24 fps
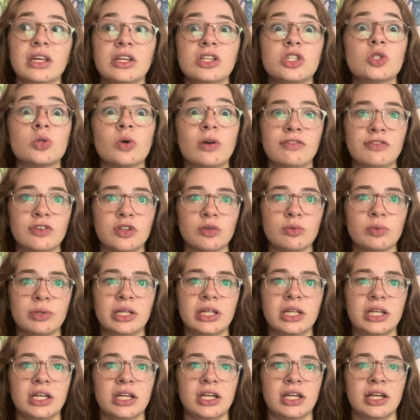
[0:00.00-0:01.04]
So if you're
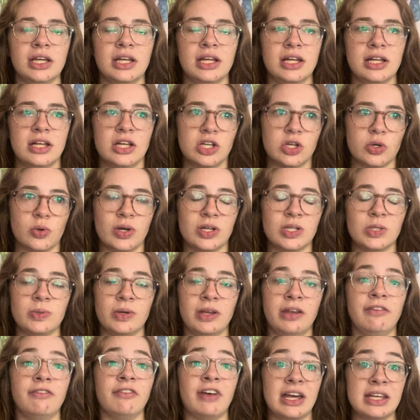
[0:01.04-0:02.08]
really going to
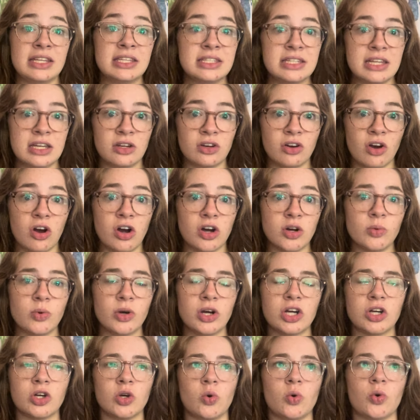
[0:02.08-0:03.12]
invest in your
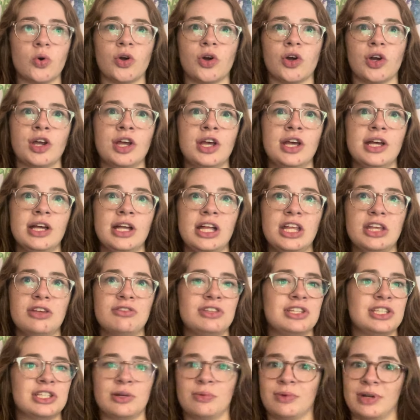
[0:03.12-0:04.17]
artwork or you
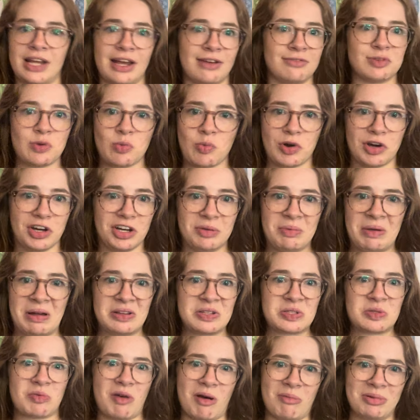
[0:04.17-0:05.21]
just don't want to have to worry
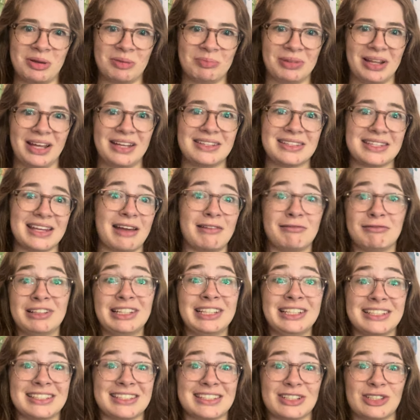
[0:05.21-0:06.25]
about swapping plates, I
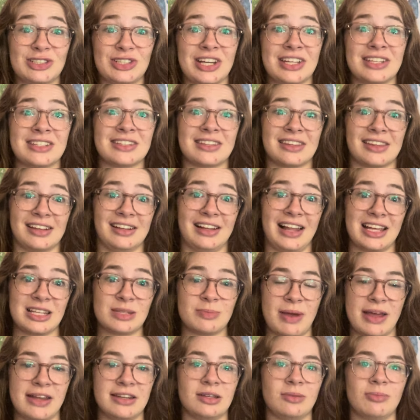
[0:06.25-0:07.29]
really suggest the glass
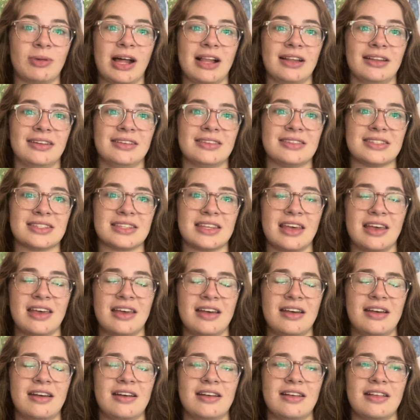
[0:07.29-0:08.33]
painting palettes.
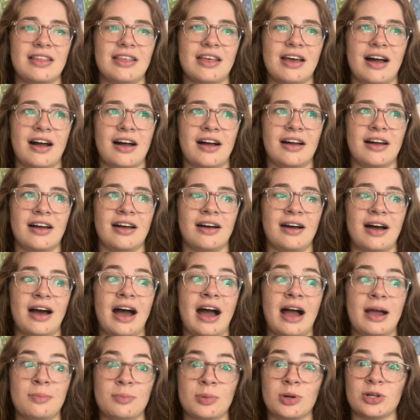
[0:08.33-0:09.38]

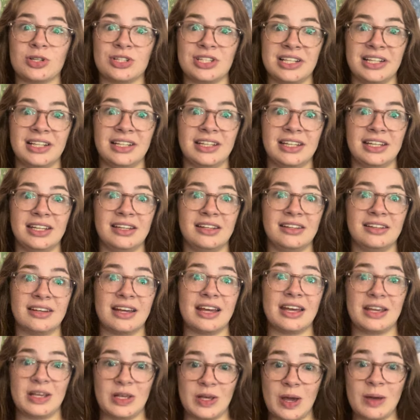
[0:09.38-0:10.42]
I personally
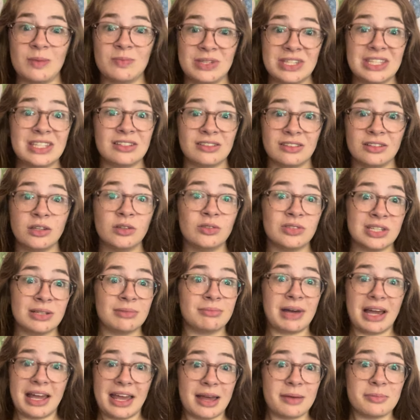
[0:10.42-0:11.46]
am still using
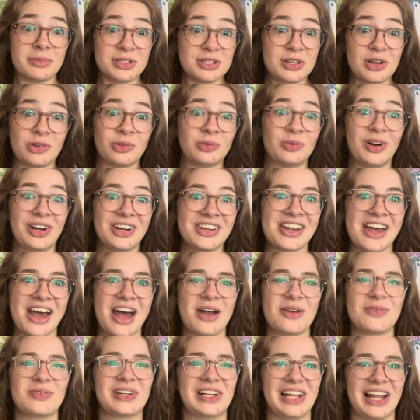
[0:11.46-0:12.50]
my Amazon one.
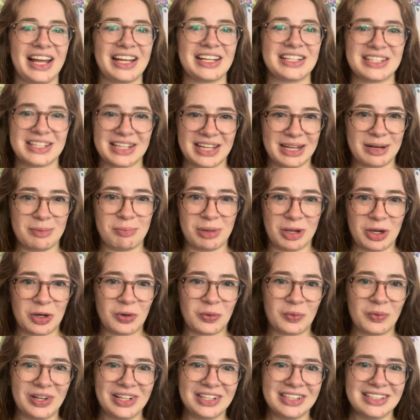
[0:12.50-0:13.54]
I would like to get a
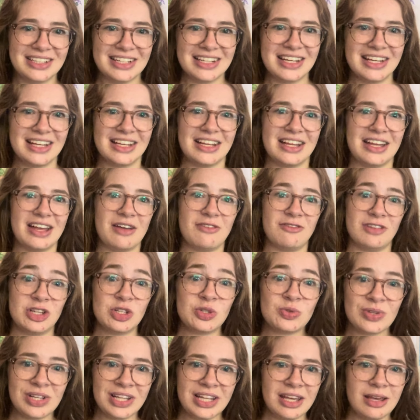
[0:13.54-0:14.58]
bigger one
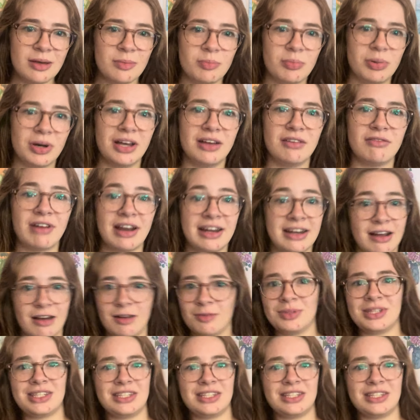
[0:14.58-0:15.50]
eventually, but right now I'm